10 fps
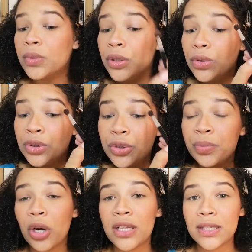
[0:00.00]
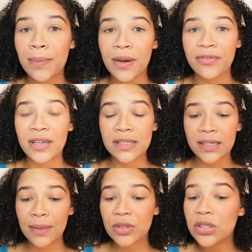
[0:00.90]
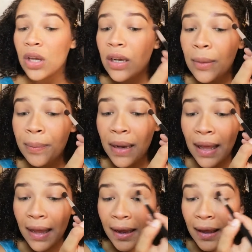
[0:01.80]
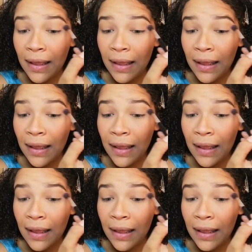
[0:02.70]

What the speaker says: we used to bronze up our face, and I'm just gonna apply